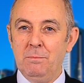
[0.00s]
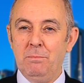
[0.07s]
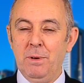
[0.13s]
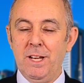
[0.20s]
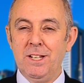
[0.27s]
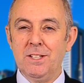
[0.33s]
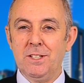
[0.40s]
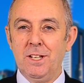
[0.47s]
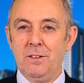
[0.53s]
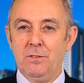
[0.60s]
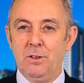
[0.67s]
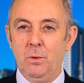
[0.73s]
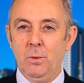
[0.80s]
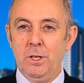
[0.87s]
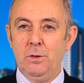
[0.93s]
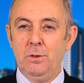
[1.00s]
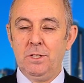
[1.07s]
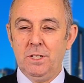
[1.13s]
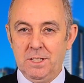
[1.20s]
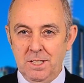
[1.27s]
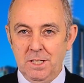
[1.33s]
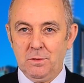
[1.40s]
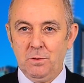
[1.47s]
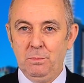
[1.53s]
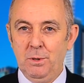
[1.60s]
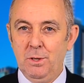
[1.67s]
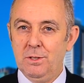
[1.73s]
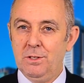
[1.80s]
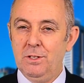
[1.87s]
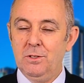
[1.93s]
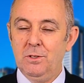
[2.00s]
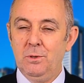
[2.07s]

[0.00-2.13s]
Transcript: being sick when you're a successful person is